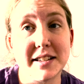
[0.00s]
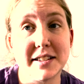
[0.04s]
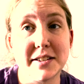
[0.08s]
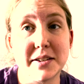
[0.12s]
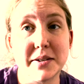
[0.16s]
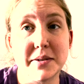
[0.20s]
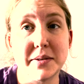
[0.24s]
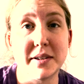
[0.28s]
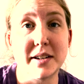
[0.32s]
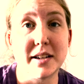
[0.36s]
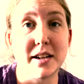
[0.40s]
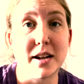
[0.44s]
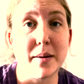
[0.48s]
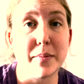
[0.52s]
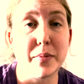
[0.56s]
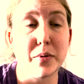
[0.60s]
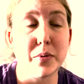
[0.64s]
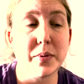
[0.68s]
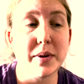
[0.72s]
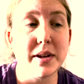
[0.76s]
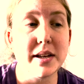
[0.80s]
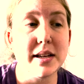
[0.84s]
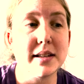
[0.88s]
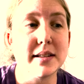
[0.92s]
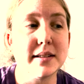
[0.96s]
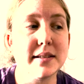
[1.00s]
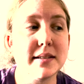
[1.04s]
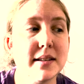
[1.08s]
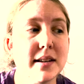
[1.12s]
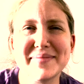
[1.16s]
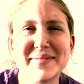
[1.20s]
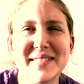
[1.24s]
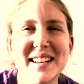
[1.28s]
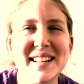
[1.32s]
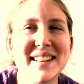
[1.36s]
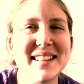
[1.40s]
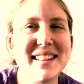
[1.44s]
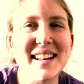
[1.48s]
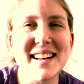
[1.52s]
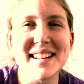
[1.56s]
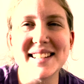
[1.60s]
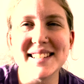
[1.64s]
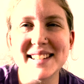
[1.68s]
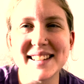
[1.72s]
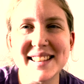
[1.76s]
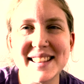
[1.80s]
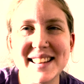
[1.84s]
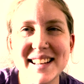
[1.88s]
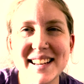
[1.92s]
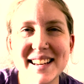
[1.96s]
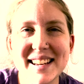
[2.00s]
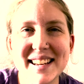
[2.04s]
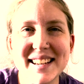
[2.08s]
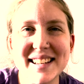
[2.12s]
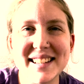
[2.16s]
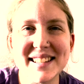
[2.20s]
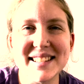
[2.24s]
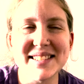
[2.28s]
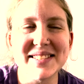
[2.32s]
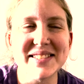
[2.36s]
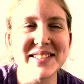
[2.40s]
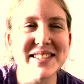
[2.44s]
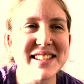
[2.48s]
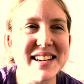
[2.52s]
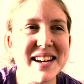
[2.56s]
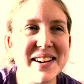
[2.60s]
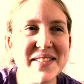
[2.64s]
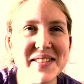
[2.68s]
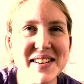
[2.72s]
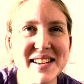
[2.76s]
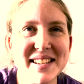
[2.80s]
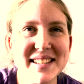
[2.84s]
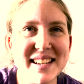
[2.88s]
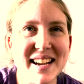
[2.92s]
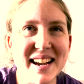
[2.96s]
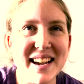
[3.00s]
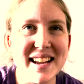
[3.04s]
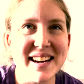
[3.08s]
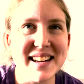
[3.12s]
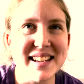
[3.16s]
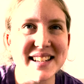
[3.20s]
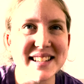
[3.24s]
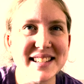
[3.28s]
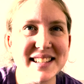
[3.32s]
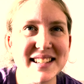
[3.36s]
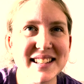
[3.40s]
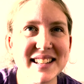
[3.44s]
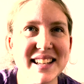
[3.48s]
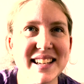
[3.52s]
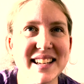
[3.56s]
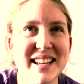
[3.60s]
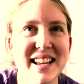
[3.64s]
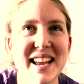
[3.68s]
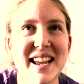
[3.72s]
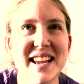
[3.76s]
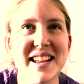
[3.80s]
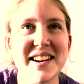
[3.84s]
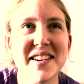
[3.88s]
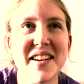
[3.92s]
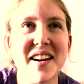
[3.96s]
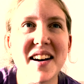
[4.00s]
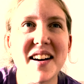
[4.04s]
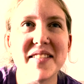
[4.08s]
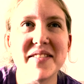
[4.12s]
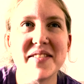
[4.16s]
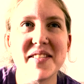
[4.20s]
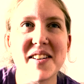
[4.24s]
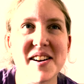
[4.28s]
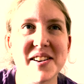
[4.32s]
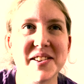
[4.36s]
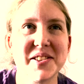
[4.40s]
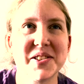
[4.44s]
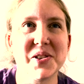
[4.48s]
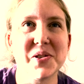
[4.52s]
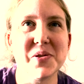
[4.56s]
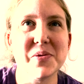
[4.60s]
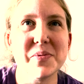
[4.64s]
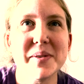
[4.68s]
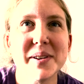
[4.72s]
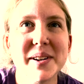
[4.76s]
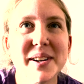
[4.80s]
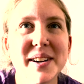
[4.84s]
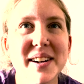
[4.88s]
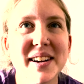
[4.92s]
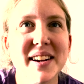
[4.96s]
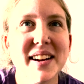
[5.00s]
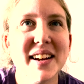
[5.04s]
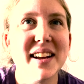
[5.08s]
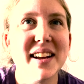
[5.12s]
So in a couple weeks, lots of things, which I'm excited to like end off October